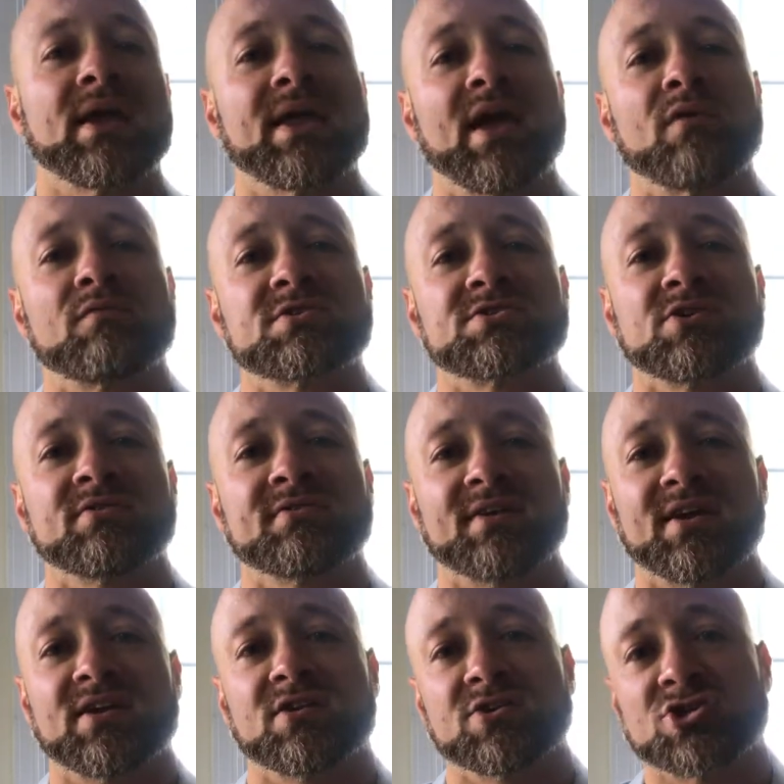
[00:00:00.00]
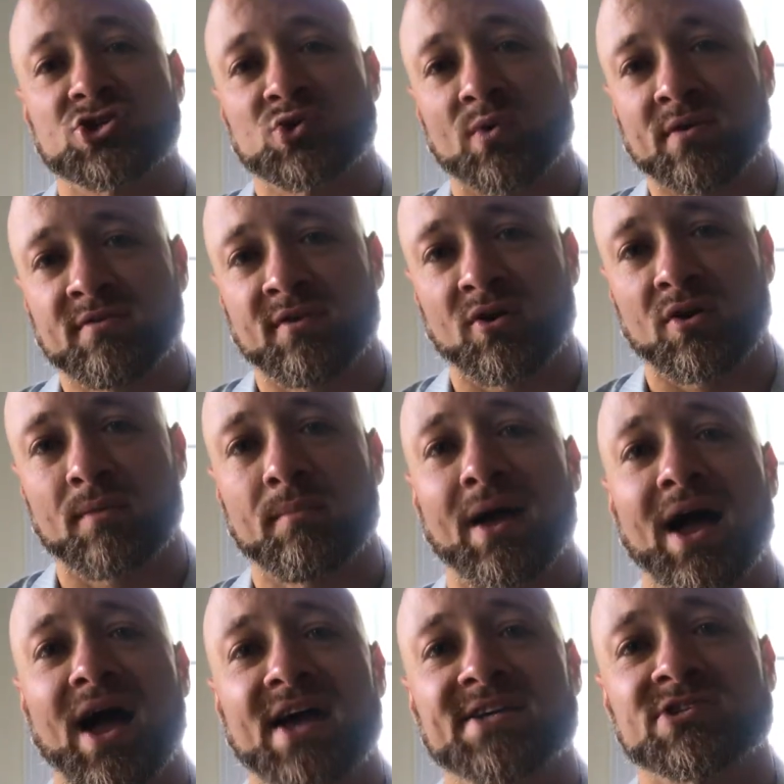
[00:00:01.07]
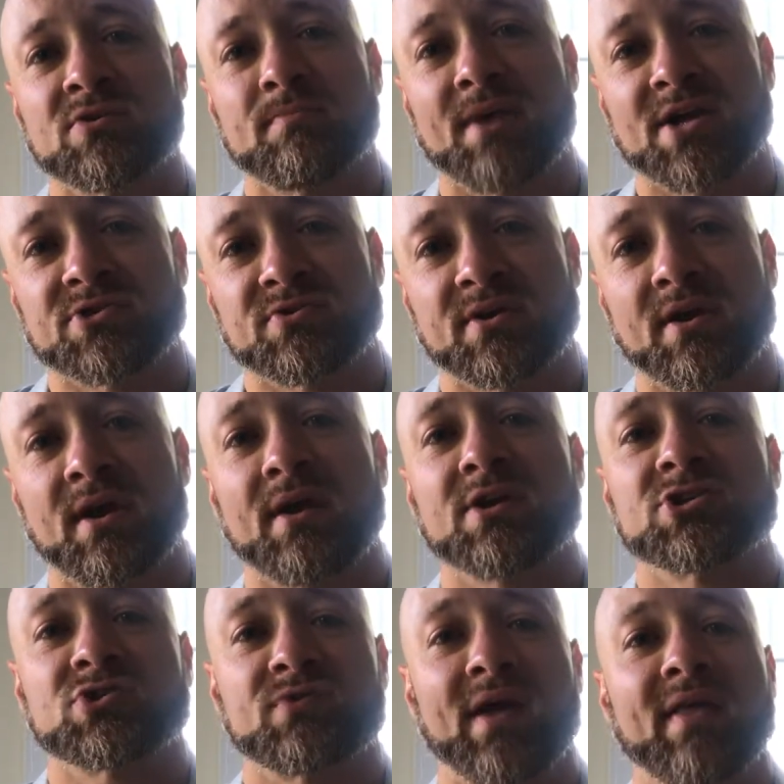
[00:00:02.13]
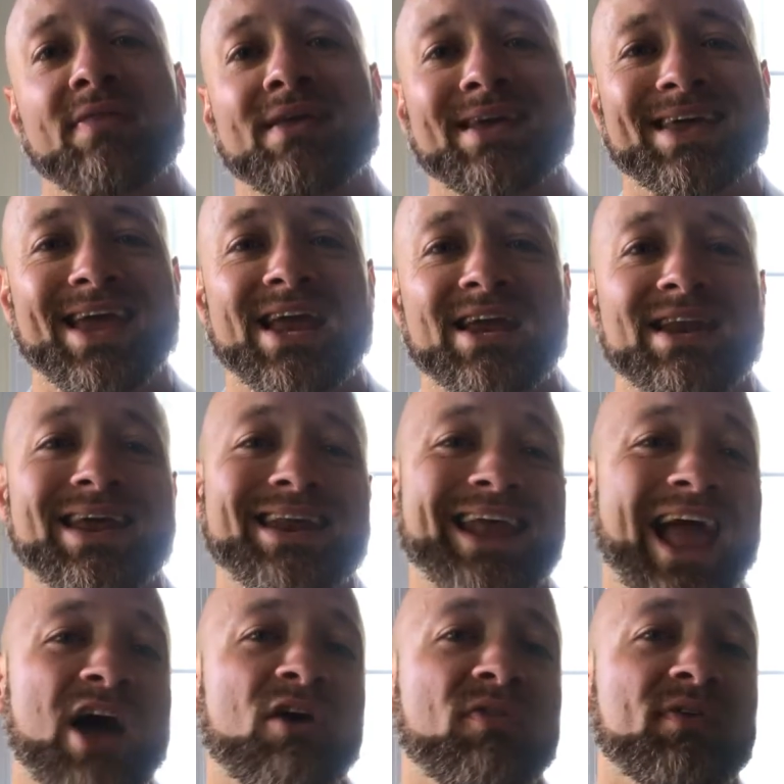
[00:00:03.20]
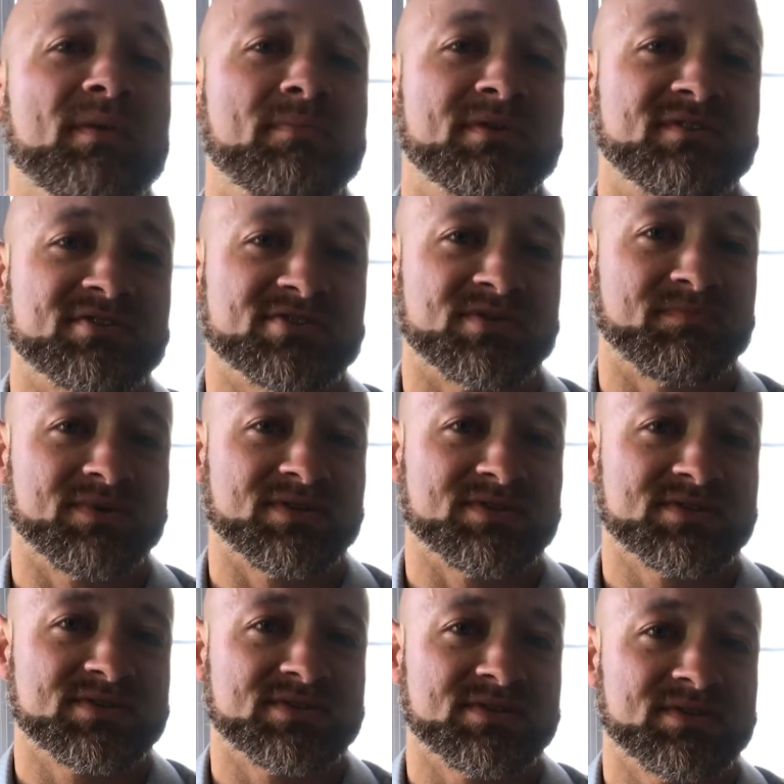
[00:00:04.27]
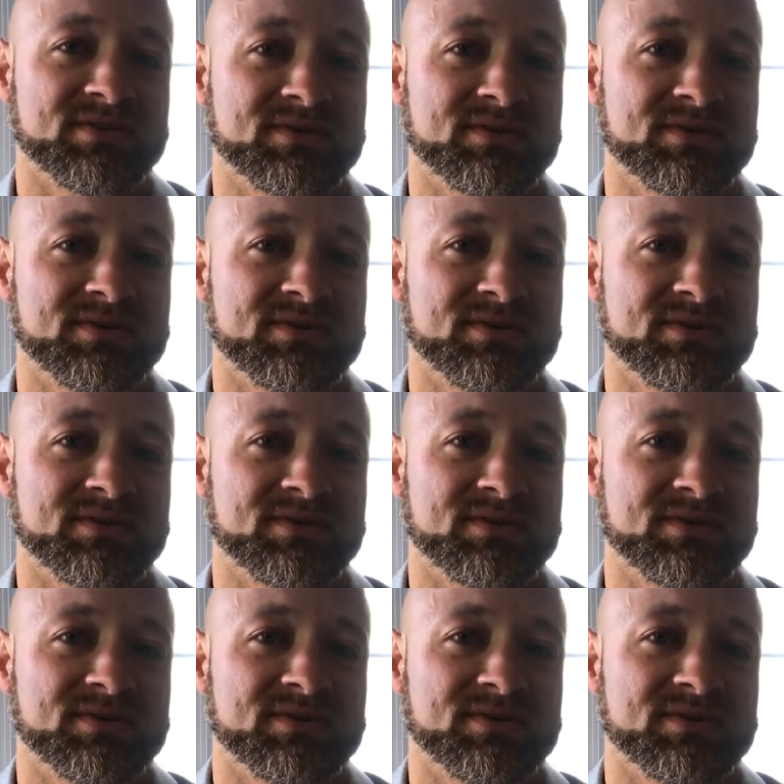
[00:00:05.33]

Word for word: can result in short-term isometric strength gain in healthy participants.